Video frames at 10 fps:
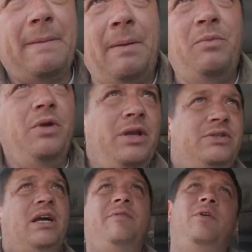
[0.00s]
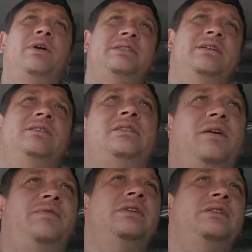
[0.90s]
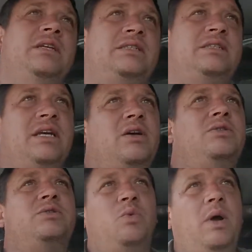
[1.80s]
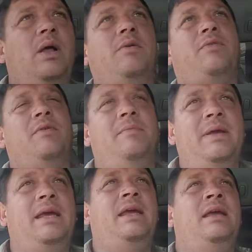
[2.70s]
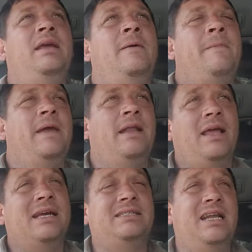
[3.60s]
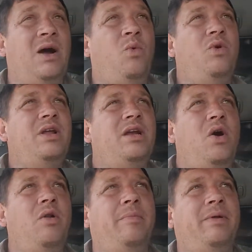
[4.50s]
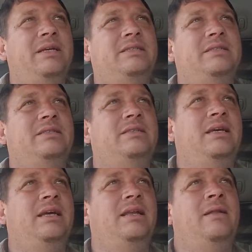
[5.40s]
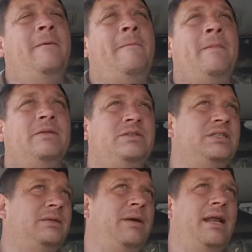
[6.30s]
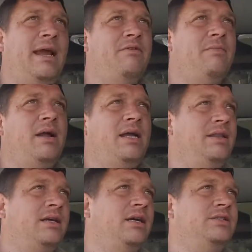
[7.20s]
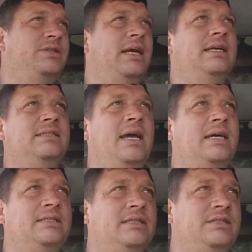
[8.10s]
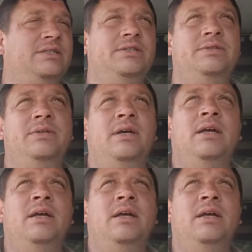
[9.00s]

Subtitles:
I'm really trying to focus in on stuff that sells well for me. And like I said, I want to go to places that just about everybody in the country has access to.